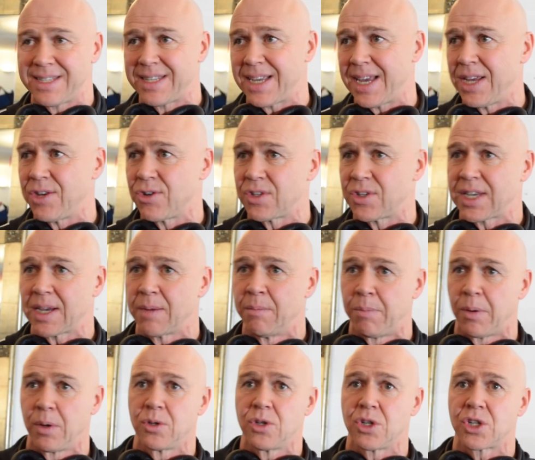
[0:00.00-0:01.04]
dangerous. He
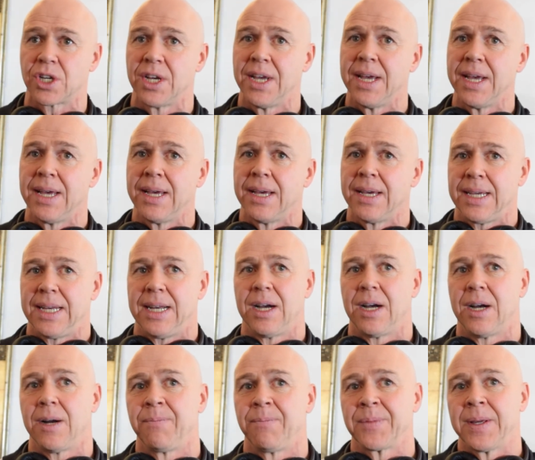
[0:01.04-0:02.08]
can punch. You know,